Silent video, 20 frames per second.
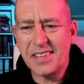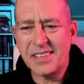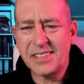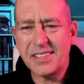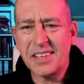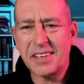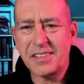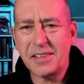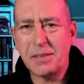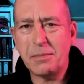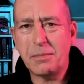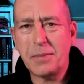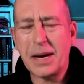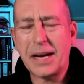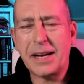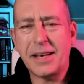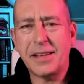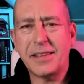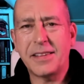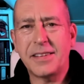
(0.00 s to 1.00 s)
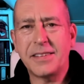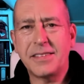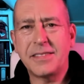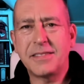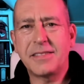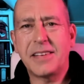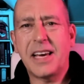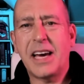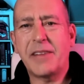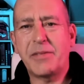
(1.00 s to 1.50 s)
There's nothing better
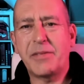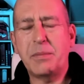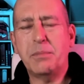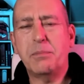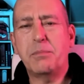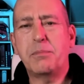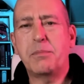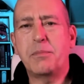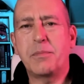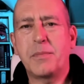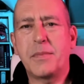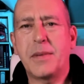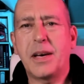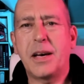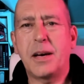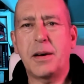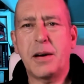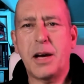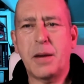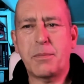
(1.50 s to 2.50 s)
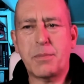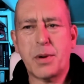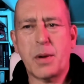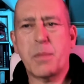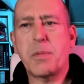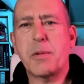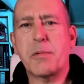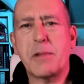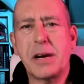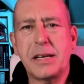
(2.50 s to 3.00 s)
than having a
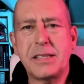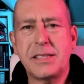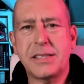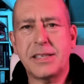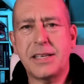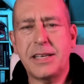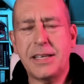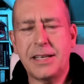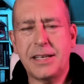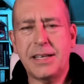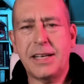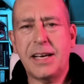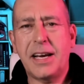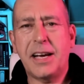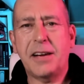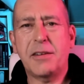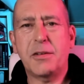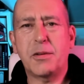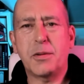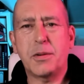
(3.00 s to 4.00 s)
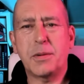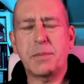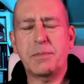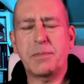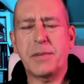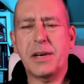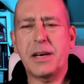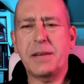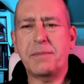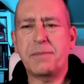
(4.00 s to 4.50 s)
proper race seat in there, or
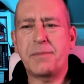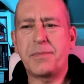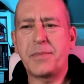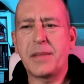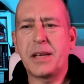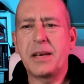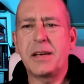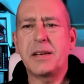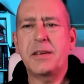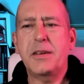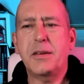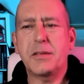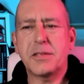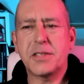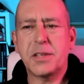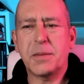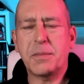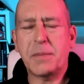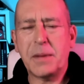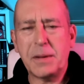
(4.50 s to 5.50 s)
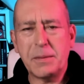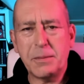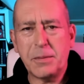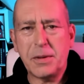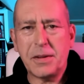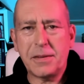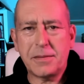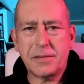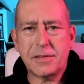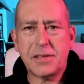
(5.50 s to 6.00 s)
not something
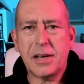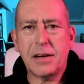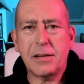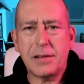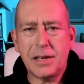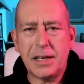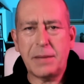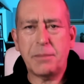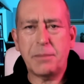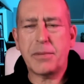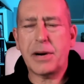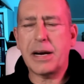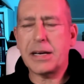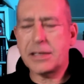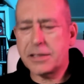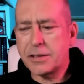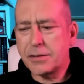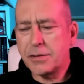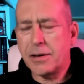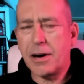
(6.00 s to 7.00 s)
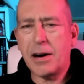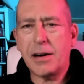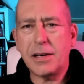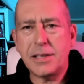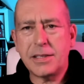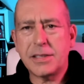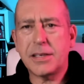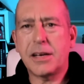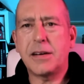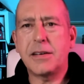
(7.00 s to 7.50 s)
with totally impractical
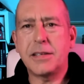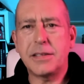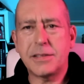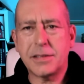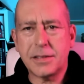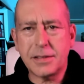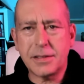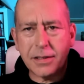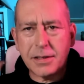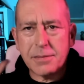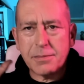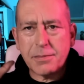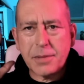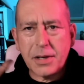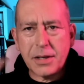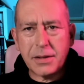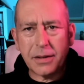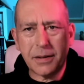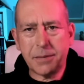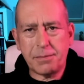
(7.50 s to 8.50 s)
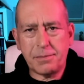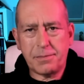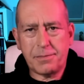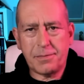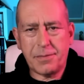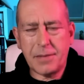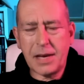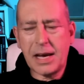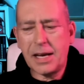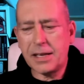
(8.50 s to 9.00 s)
high sides and the
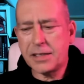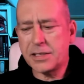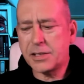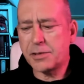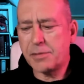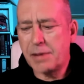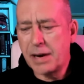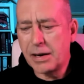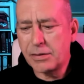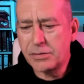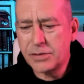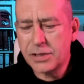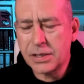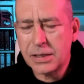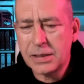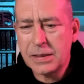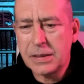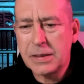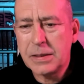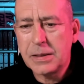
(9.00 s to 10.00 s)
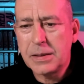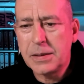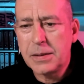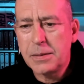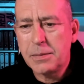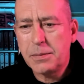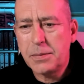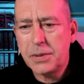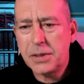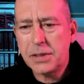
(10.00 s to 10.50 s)
head surrounds,
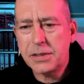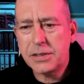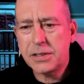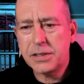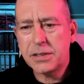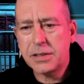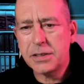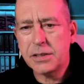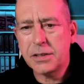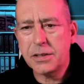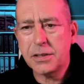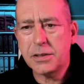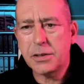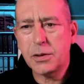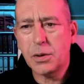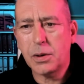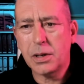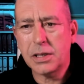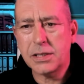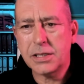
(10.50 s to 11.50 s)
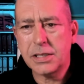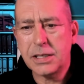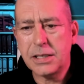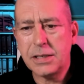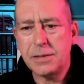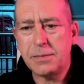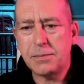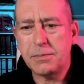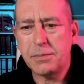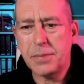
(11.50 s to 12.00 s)
but just a good
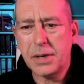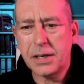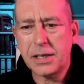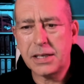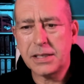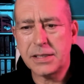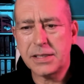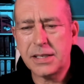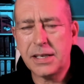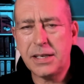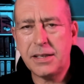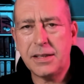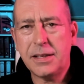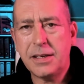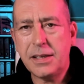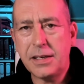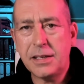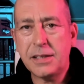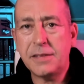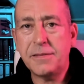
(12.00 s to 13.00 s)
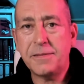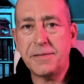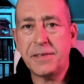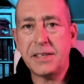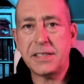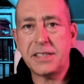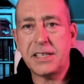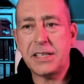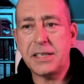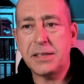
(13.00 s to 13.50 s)
quality bucket seat that you can
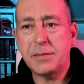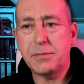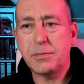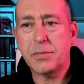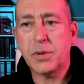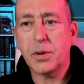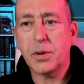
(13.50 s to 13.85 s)
fit in